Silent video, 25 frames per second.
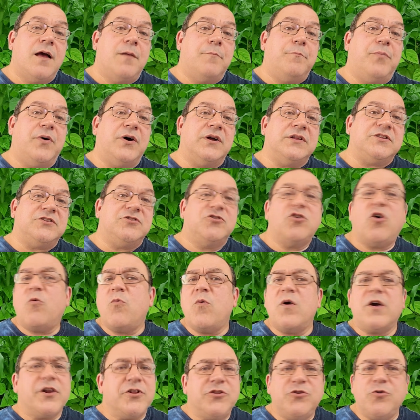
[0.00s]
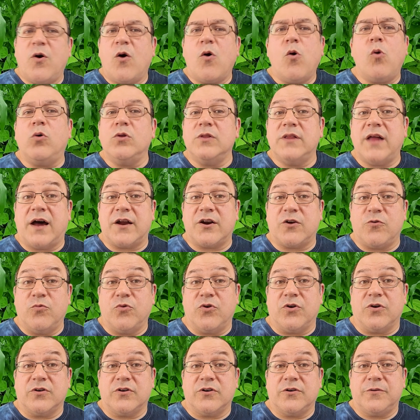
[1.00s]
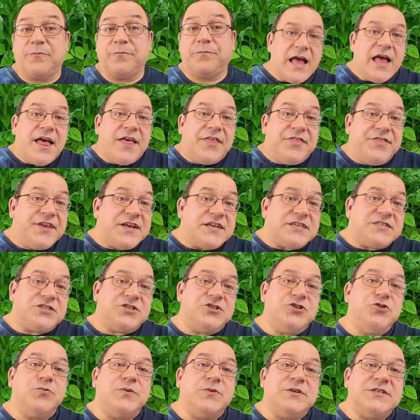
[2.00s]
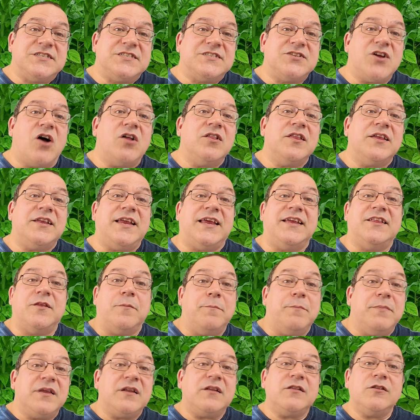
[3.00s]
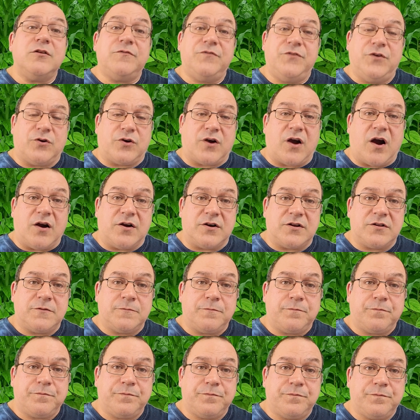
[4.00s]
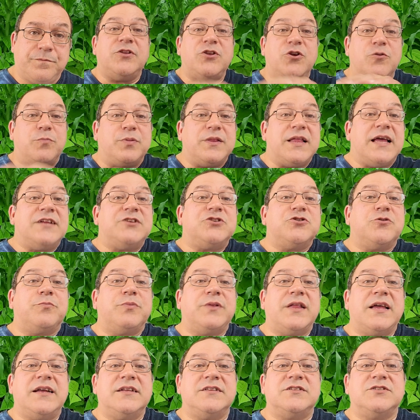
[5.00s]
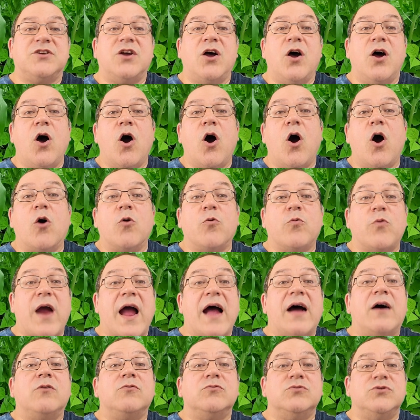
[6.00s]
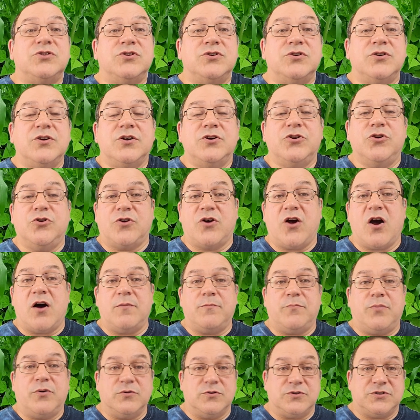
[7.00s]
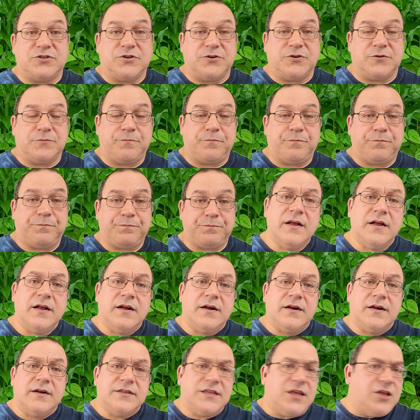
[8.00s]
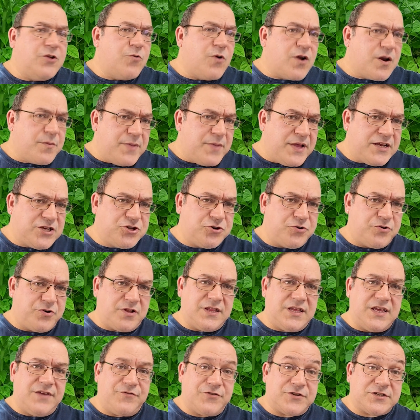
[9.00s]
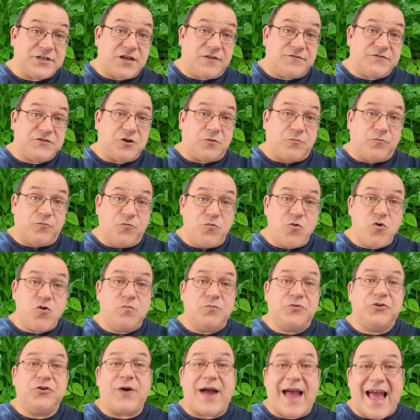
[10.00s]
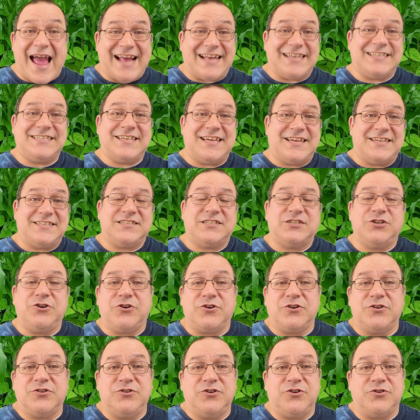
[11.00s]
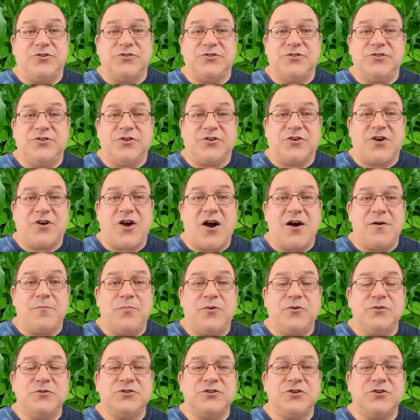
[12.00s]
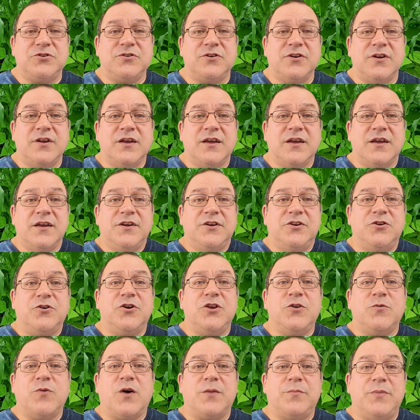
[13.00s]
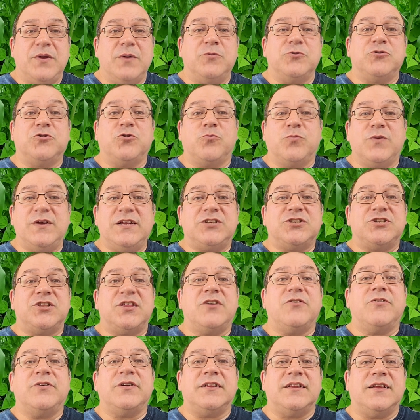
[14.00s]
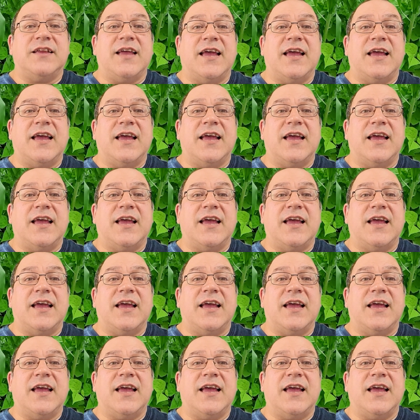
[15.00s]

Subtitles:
but don't want to do a whole lot of work. This, you install it in the middle of your garden and you plant your plants around your composter. Now you want to make sure to leave yourself some room to access your composter. You want to be able to reach there and